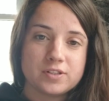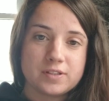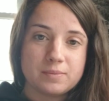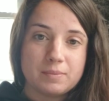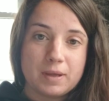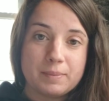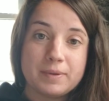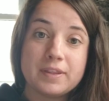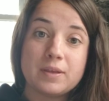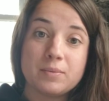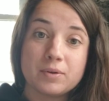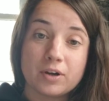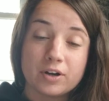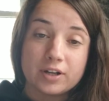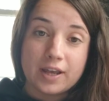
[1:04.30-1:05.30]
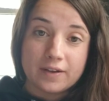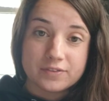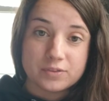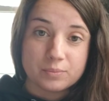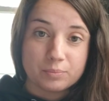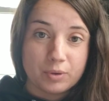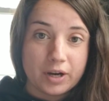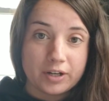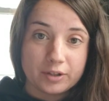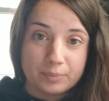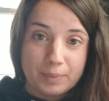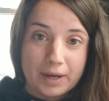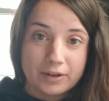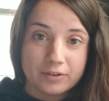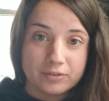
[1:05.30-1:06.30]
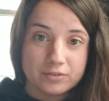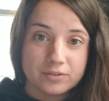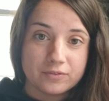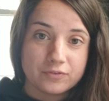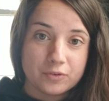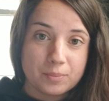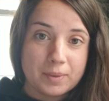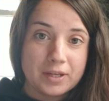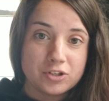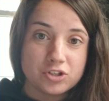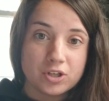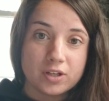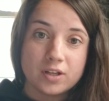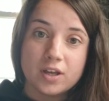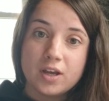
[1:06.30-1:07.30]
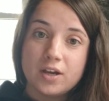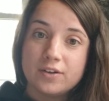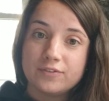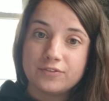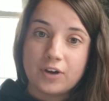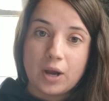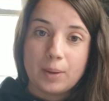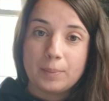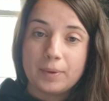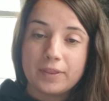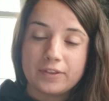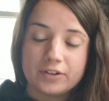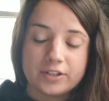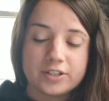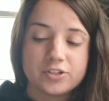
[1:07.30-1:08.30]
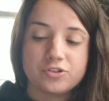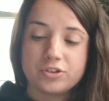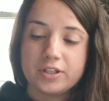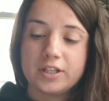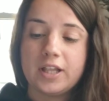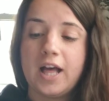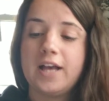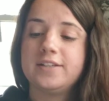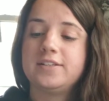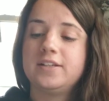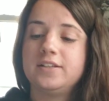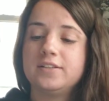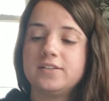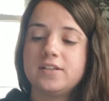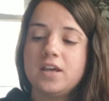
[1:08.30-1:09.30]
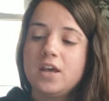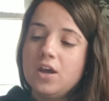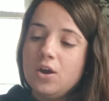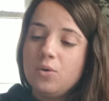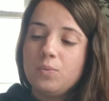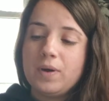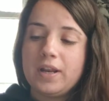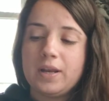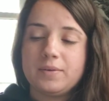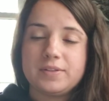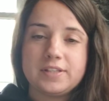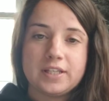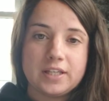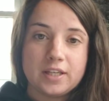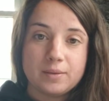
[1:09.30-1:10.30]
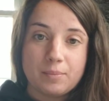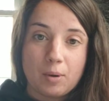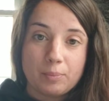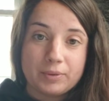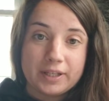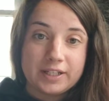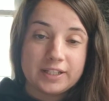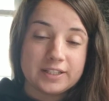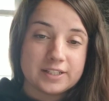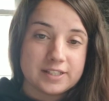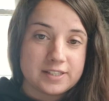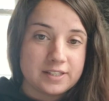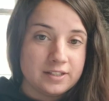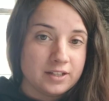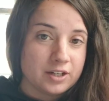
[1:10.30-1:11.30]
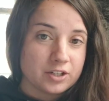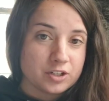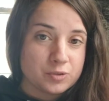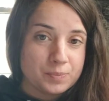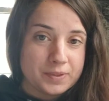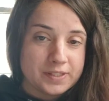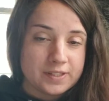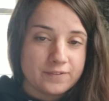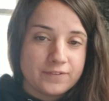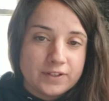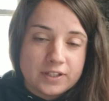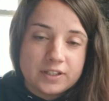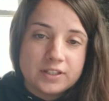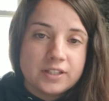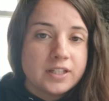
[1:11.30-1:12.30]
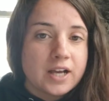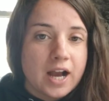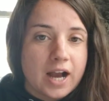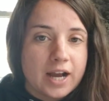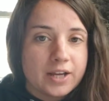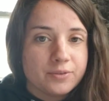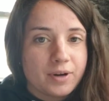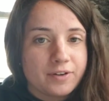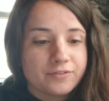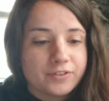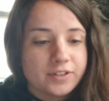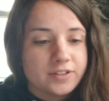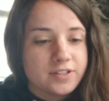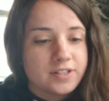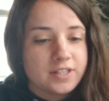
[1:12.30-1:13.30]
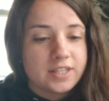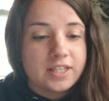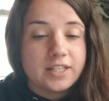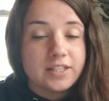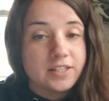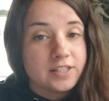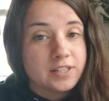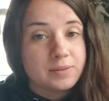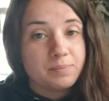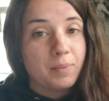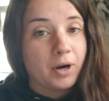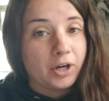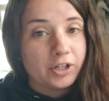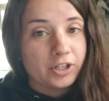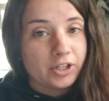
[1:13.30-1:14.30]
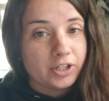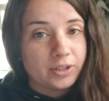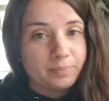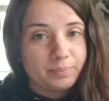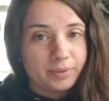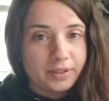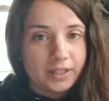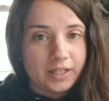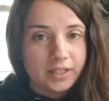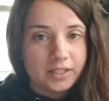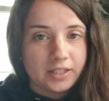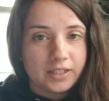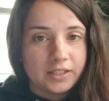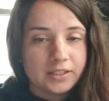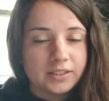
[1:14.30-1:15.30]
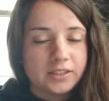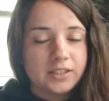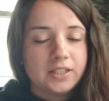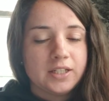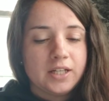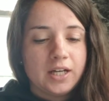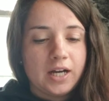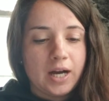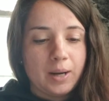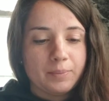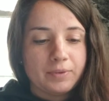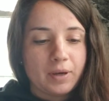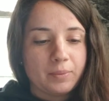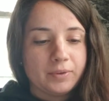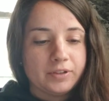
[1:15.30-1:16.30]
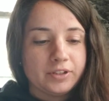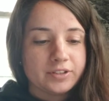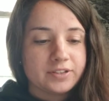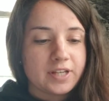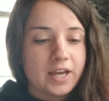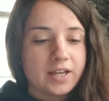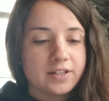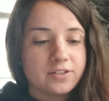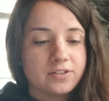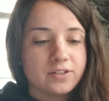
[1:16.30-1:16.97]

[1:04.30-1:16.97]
and maybe they would already have some prior background information from their history classes. When I was thinking about planning the CER specifically, I referenced the Smarter Planning that we looked at